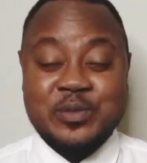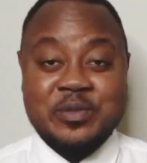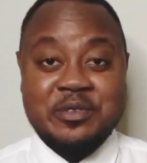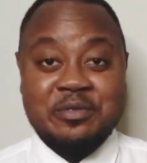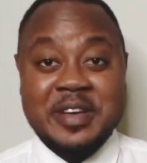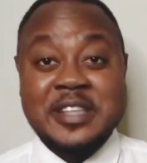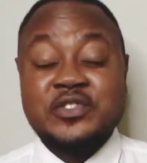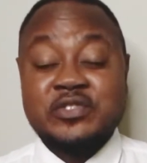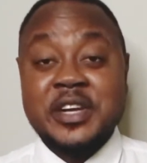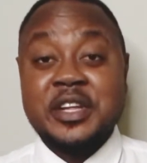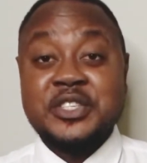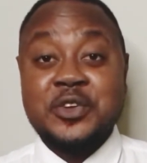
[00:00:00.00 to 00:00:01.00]
The first
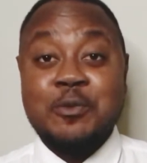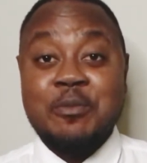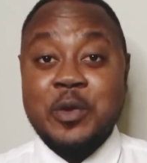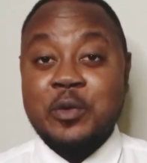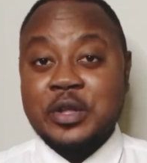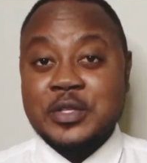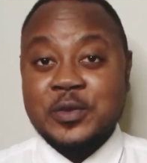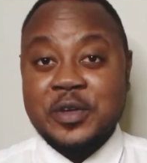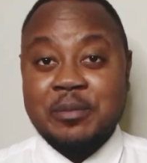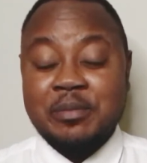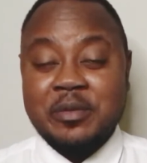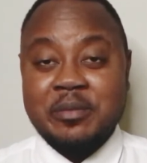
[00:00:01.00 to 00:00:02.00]
strategy you may want to
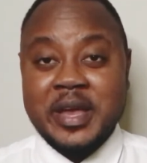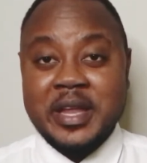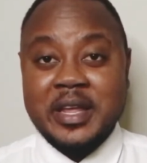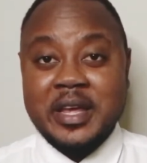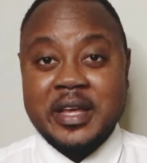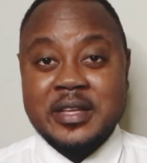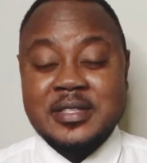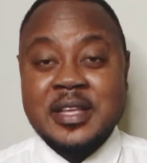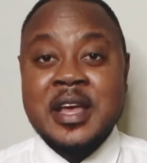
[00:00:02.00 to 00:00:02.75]
implement is